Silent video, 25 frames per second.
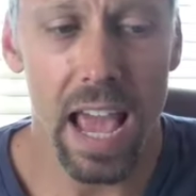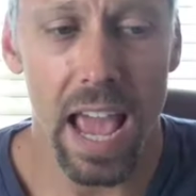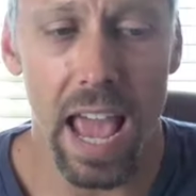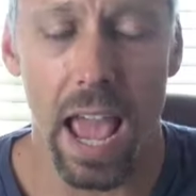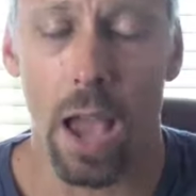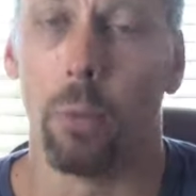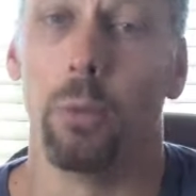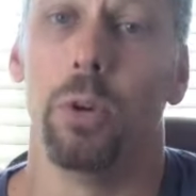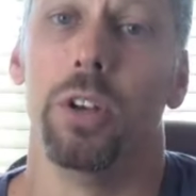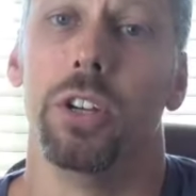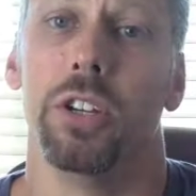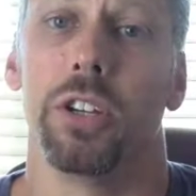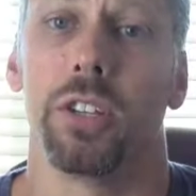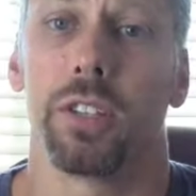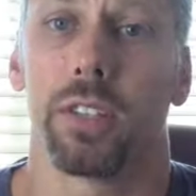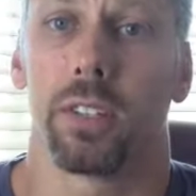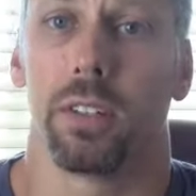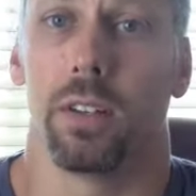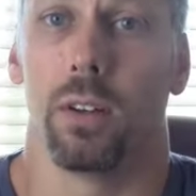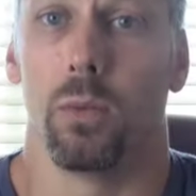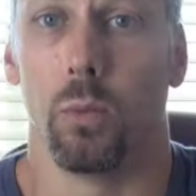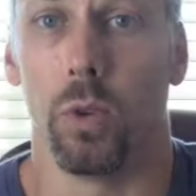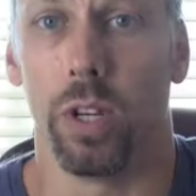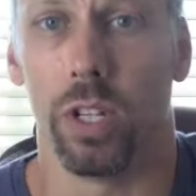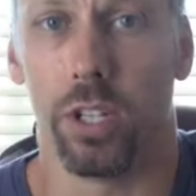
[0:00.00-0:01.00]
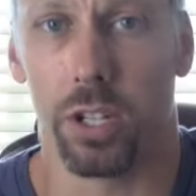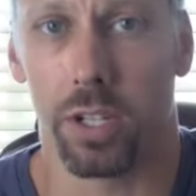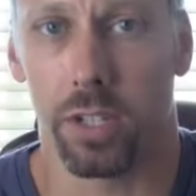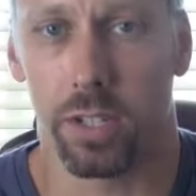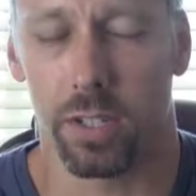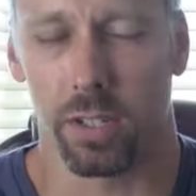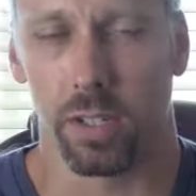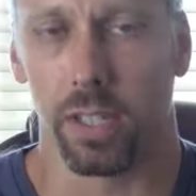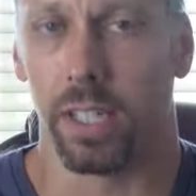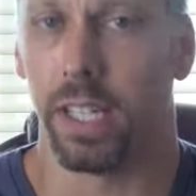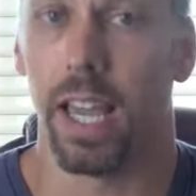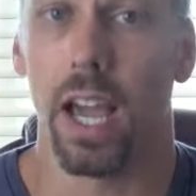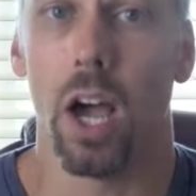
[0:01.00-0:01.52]
And we just we
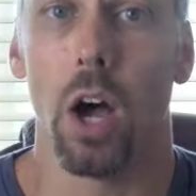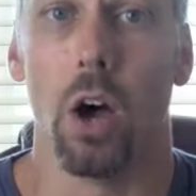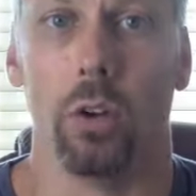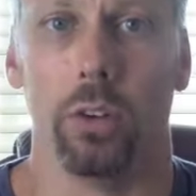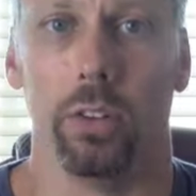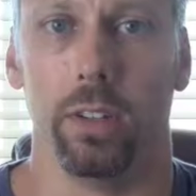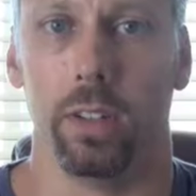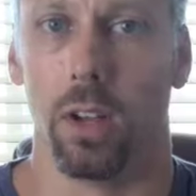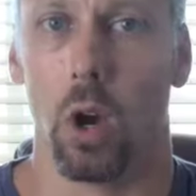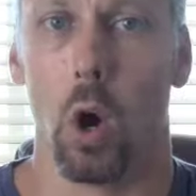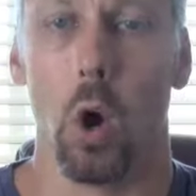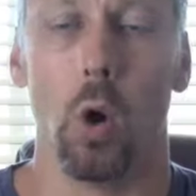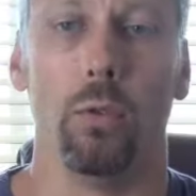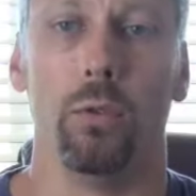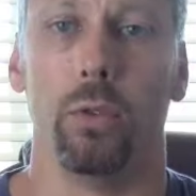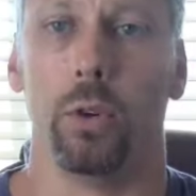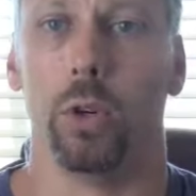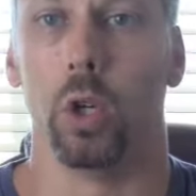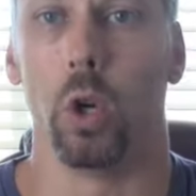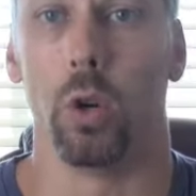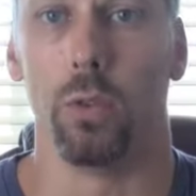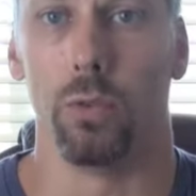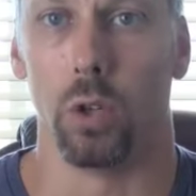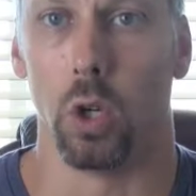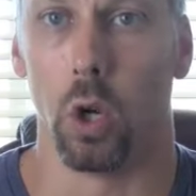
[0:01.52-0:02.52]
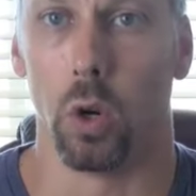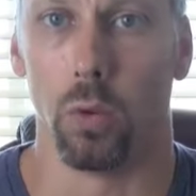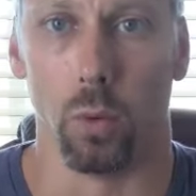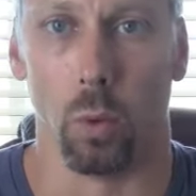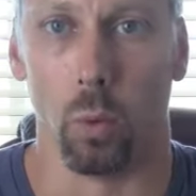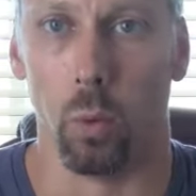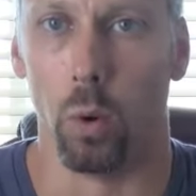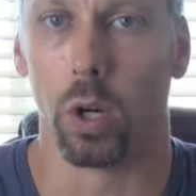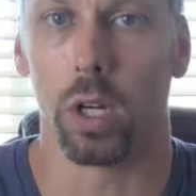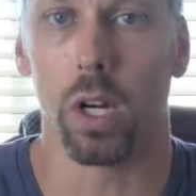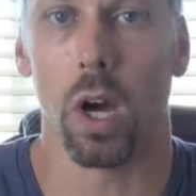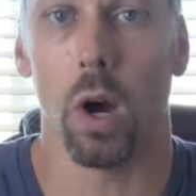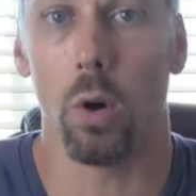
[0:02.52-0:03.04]
just yelled over and over and over,
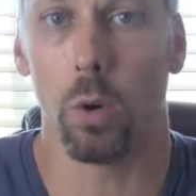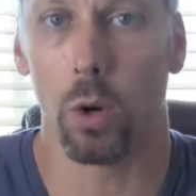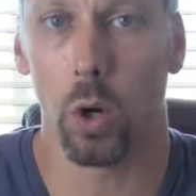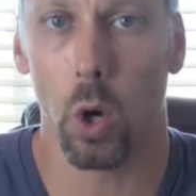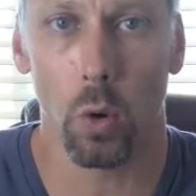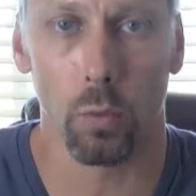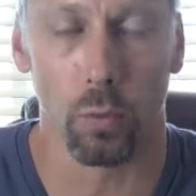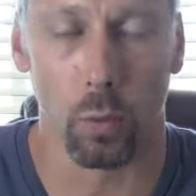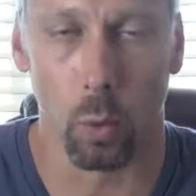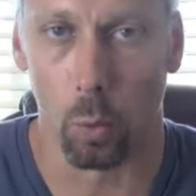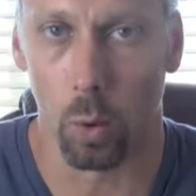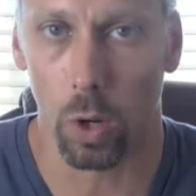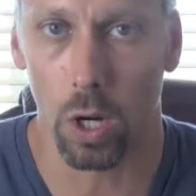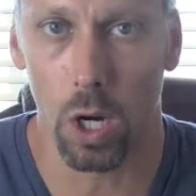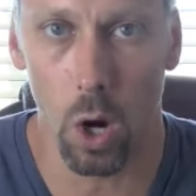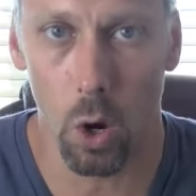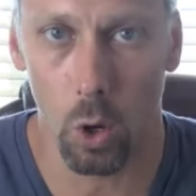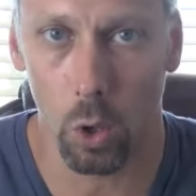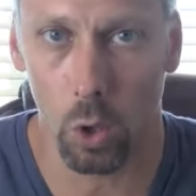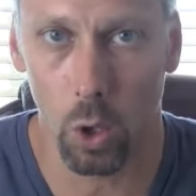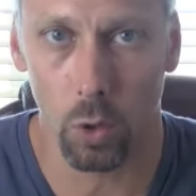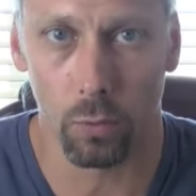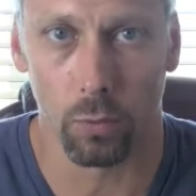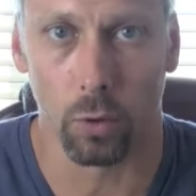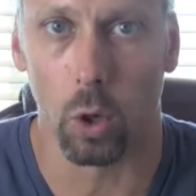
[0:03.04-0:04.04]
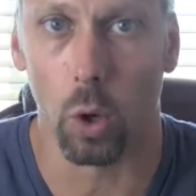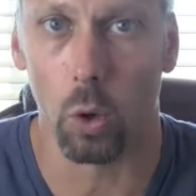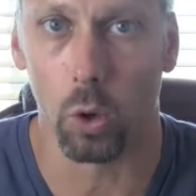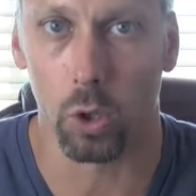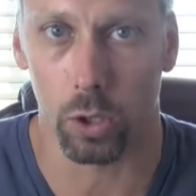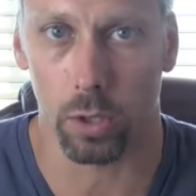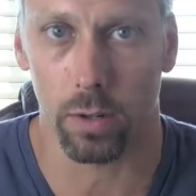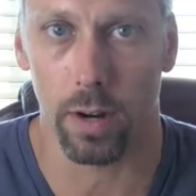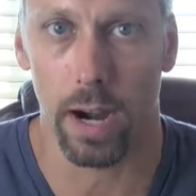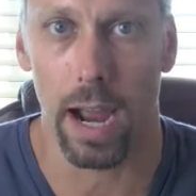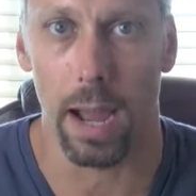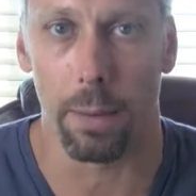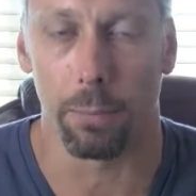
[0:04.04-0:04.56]
we're going over, we're going over, oh
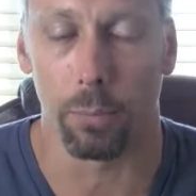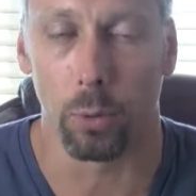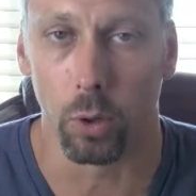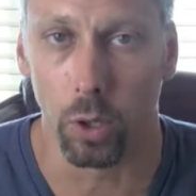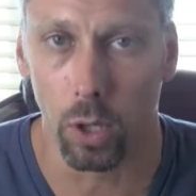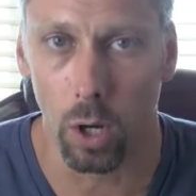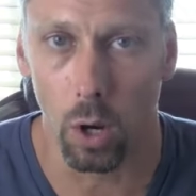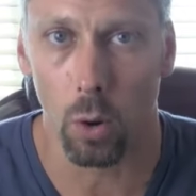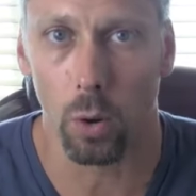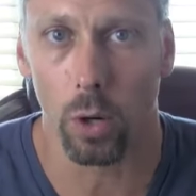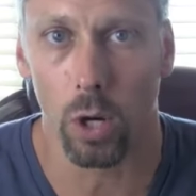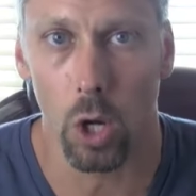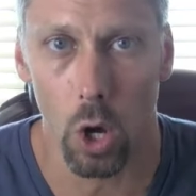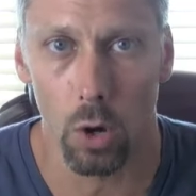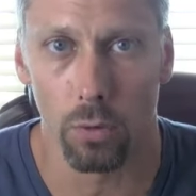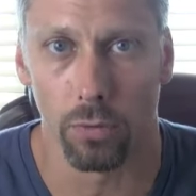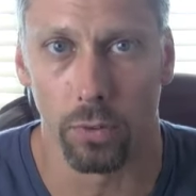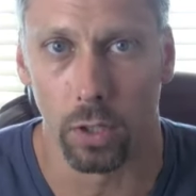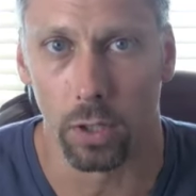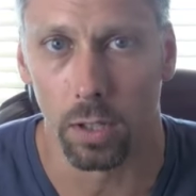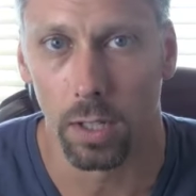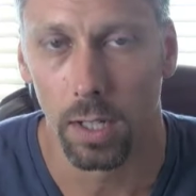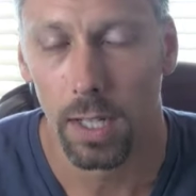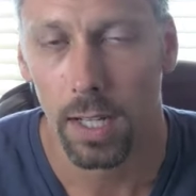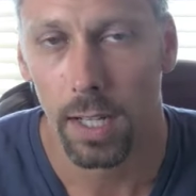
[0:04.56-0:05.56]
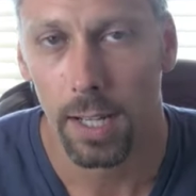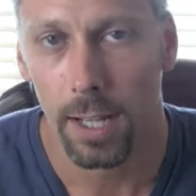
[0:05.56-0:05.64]
crap, we're going over.